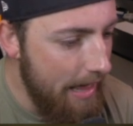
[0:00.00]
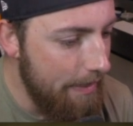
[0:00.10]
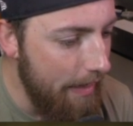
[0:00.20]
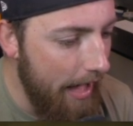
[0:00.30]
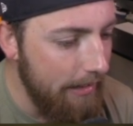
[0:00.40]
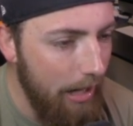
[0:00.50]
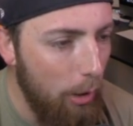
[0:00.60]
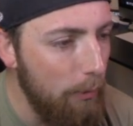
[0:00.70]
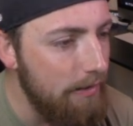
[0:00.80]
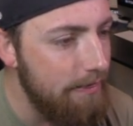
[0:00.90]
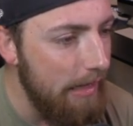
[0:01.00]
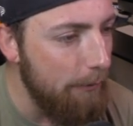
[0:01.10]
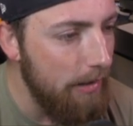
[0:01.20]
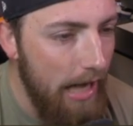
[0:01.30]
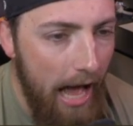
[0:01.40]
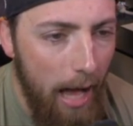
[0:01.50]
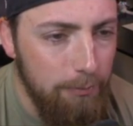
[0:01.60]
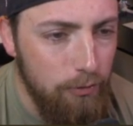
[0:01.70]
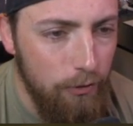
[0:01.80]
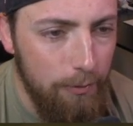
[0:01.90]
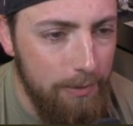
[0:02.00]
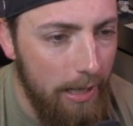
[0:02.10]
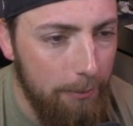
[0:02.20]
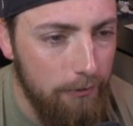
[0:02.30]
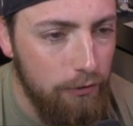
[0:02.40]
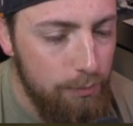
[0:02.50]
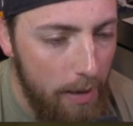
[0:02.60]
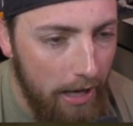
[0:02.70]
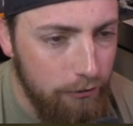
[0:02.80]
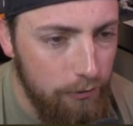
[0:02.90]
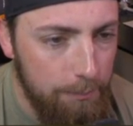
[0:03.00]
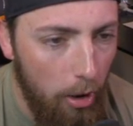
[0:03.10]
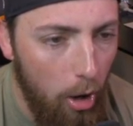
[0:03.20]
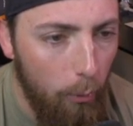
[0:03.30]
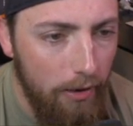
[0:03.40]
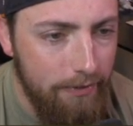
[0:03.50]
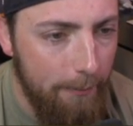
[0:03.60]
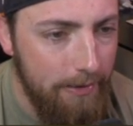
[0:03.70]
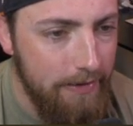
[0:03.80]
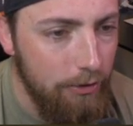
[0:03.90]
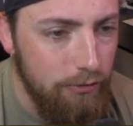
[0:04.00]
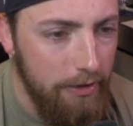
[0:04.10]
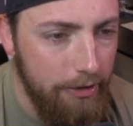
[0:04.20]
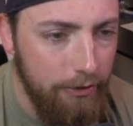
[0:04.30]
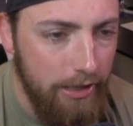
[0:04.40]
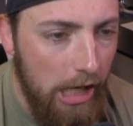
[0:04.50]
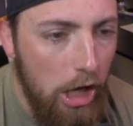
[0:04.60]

that we think we'd absolutely be able to smash the ball with. I mean, there's literally